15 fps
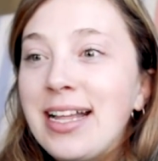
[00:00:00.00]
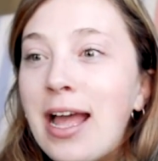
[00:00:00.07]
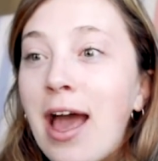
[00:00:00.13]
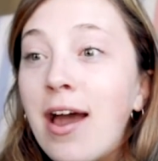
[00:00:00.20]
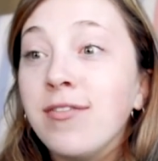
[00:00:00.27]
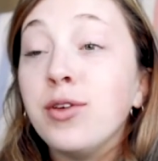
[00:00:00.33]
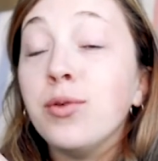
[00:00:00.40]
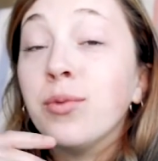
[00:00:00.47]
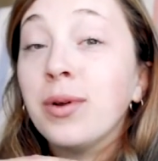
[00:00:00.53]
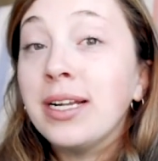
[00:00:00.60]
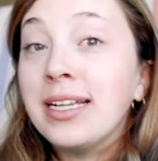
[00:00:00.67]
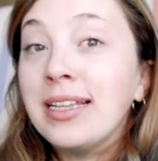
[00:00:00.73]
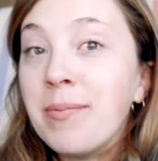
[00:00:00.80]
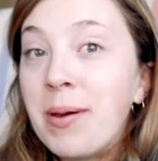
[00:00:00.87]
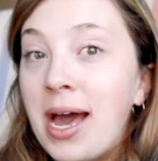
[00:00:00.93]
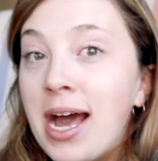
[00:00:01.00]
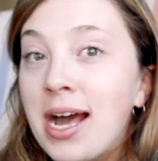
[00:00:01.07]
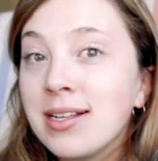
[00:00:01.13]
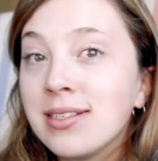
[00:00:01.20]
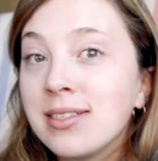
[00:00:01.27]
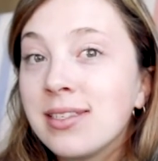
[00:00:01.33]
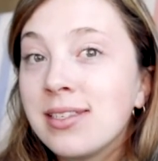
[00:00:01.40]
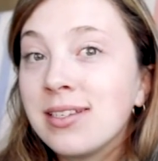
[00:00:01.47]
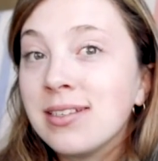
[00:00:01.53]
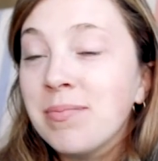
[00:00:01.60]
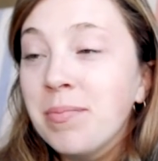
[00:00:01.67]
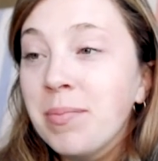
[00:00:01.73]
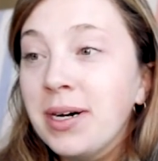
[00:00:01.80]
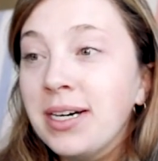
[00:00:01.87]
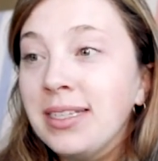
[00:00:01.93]
have you written in the past
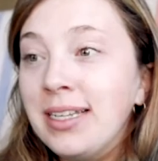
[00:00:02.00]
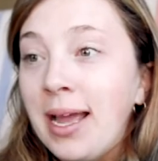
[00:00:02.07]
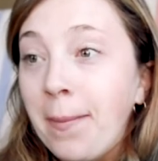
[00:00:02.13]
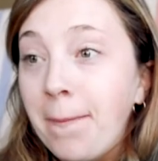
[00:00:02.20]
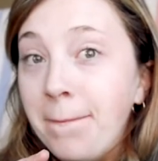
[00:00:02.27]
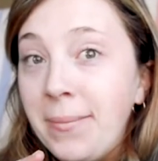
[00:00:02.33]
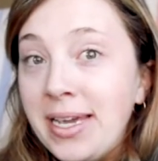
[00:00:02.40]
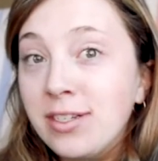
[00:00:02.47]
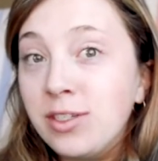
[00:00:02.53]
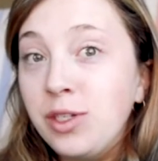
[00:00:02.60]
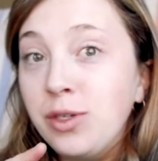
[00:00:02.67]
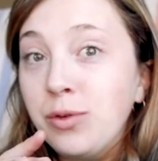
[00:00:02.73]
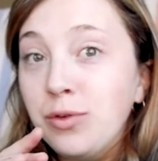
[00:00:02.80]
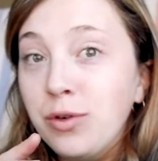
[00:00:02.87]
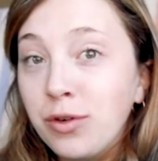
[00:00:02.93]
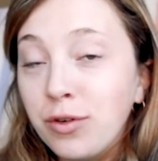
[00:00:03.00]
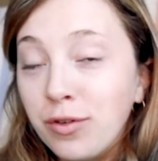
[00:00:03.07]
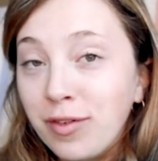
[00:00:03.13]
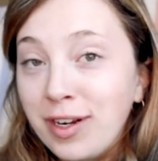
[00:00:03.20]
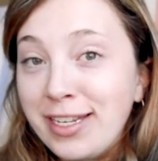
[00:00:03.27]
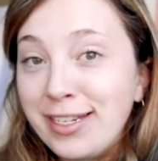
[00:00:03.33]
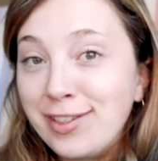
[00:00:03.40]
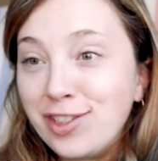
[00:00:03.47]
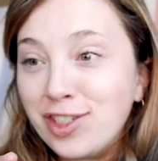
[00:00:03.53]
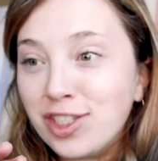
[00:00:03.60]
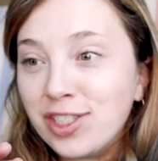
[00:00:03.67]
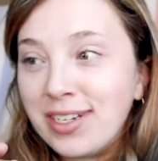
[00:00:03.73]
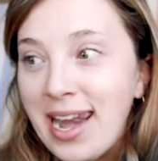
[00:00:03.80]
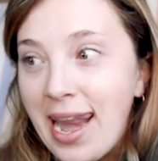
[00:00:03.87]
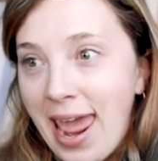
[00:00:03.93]
but like makes you
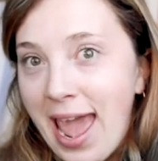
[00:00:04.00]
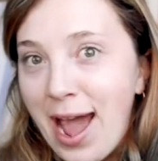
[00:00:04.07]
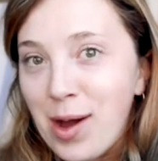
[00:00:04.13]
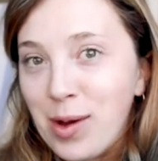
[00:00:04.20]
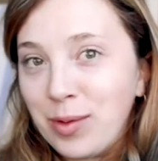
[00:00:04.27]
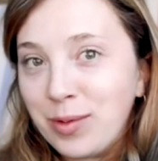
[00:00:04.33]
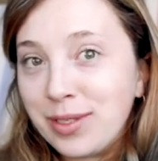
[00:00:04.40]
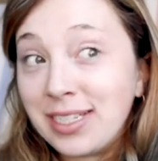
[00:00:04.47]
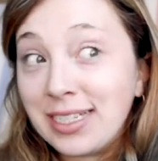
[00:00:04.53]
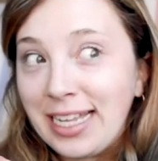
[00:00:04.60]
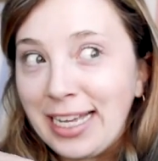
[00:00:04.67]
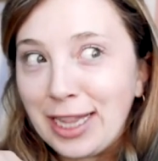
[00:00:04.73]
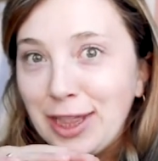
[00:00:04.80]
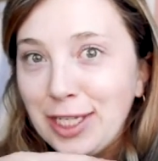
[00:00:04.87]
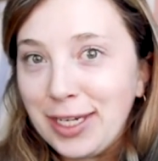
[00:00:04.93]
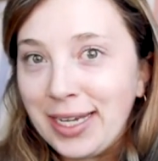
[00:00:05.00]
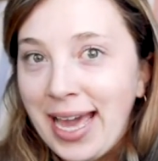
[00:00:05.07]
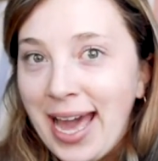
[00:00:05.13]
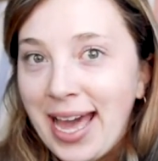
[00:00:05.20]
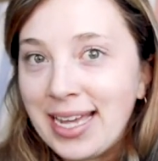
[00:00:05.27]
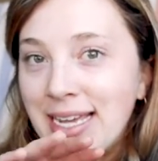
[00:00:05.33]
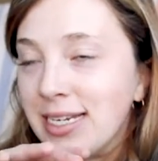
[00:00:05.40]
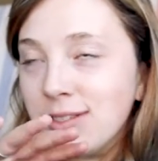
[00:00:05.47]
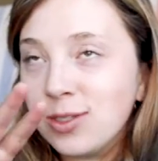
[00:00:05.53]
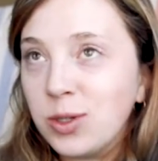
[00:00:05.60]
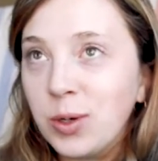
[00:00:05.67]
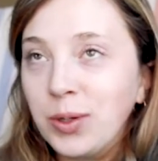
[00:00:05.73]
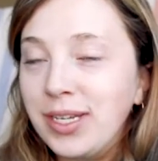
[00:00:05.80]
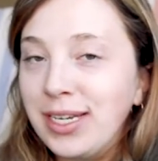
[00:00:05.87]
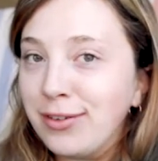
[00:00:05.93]
cringe now to like look at and is
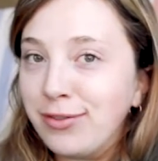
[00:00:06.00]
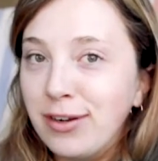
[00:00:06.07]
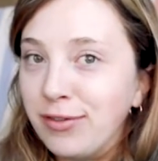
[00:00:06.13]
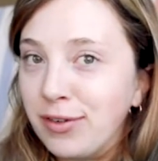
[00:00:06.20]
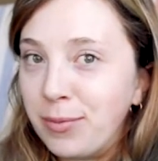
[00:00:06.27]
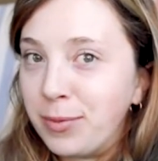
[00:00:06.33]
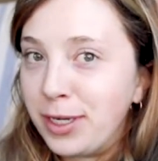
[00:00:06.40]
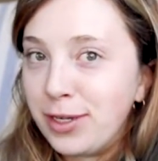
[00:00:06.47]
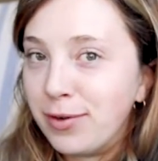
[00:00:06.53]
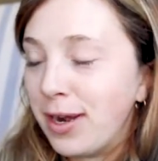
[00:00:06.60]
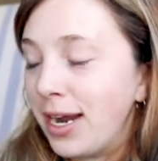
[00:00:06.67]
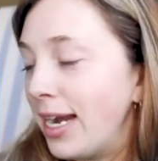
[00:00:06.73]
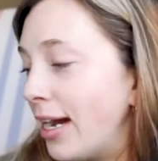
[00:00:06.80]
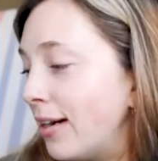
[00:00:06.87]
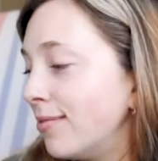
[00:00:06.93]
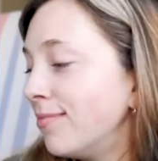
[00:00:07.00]
totally different from what you write now?